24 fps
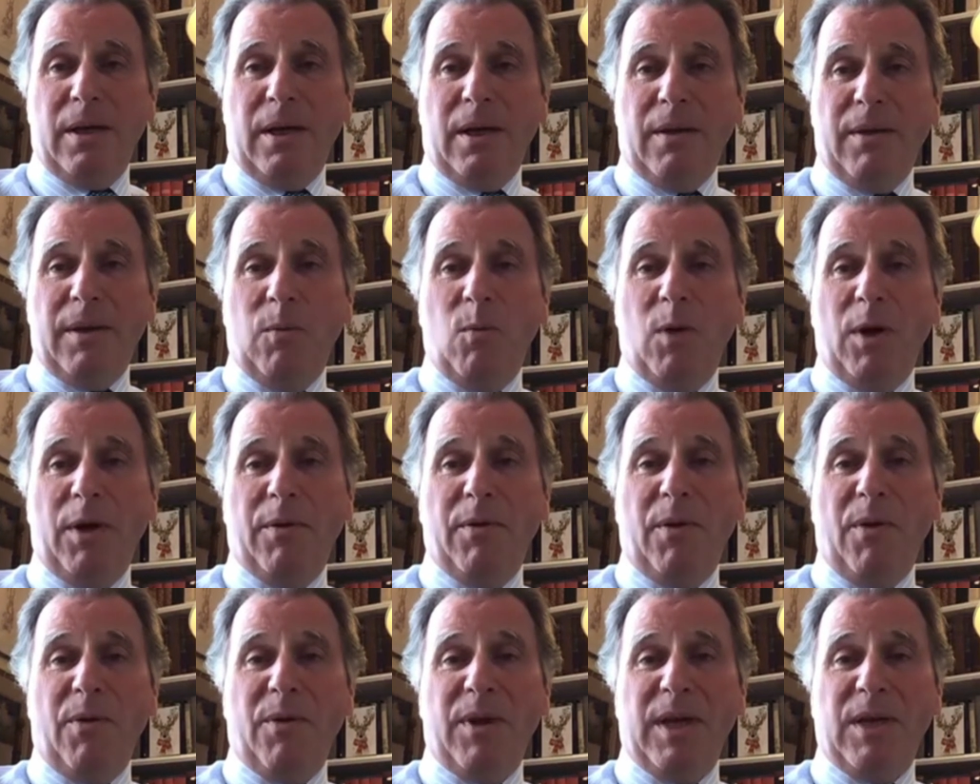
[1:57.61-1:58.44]
I think one
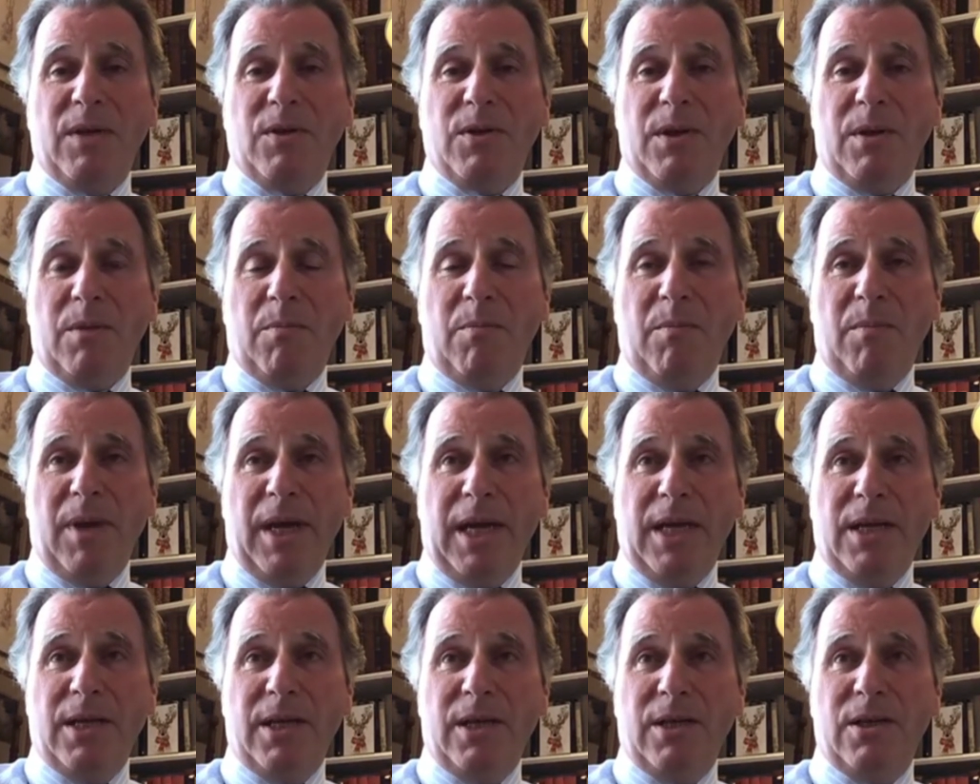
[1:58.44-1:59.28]
of the things that
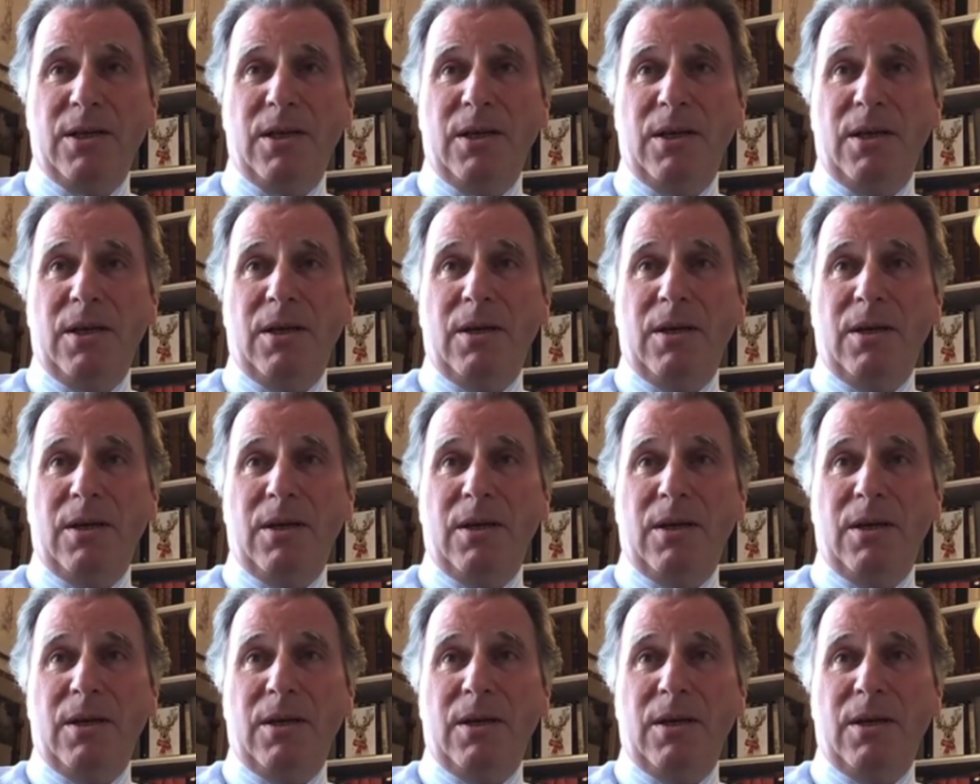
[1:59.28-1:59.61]
made it